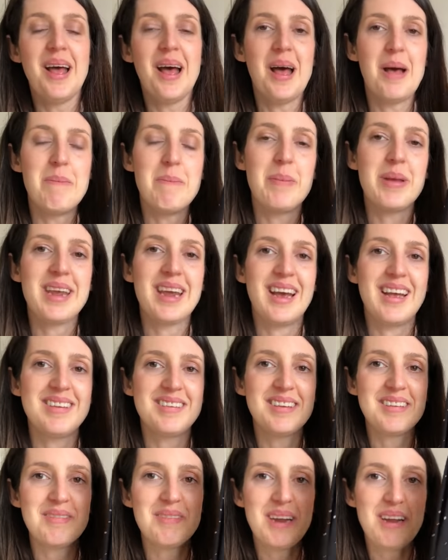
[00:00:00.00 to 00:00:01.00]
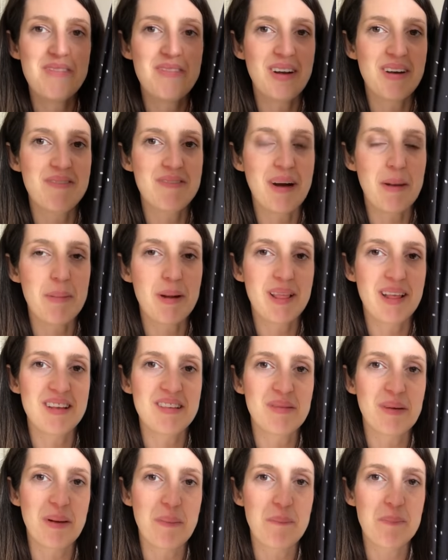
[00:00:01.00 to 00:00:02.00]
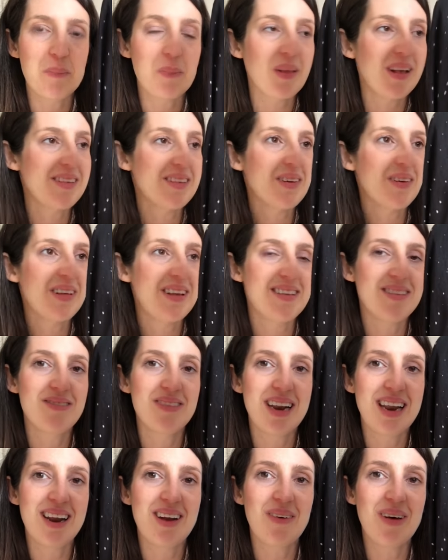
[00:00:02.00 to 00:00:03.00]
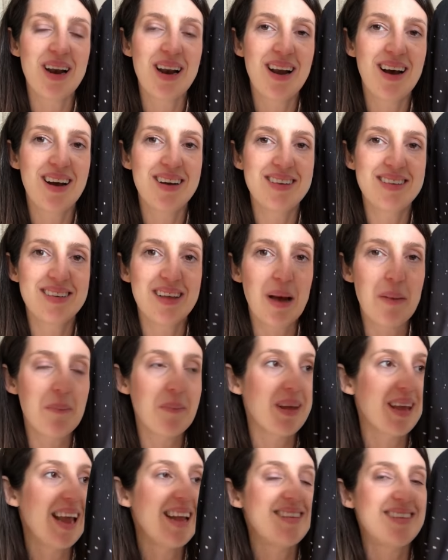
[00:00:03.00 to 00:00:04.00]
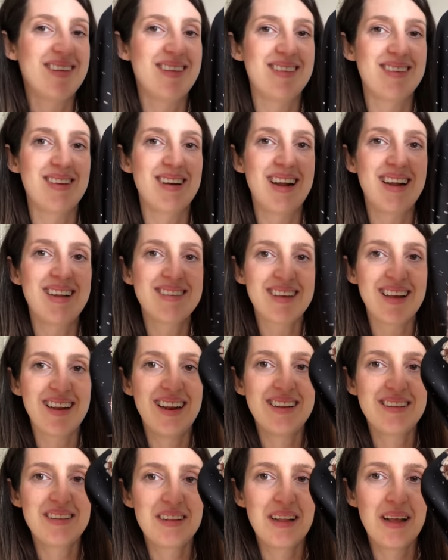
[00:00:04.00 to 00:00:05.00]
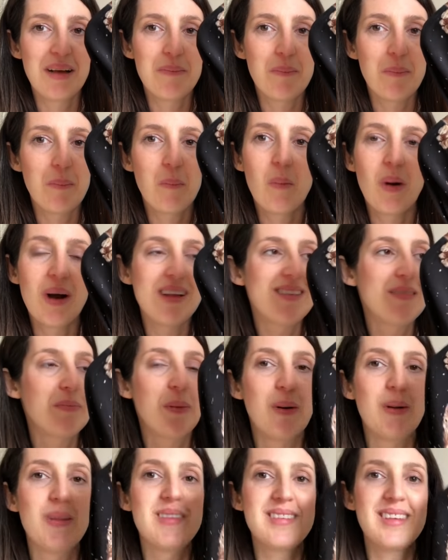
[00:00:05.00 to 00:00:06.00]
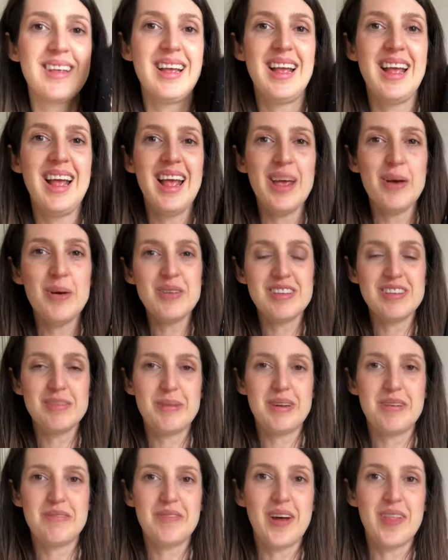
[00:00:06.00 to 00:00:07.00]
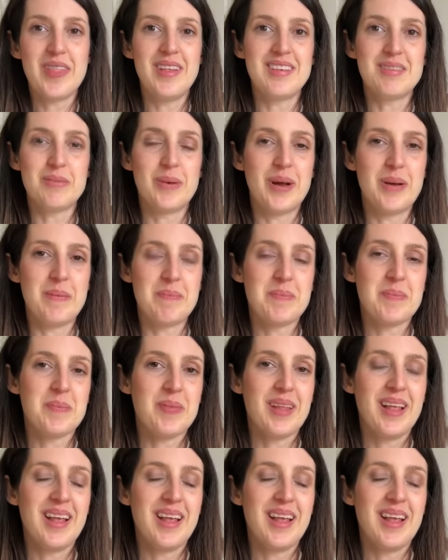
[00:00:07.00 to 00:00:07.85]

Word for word: Um, but yeah, it's just a really fun fabric, this one. It's got these really quite large um, kittens on it and little um, white spots. It was just a bit of fun, this one.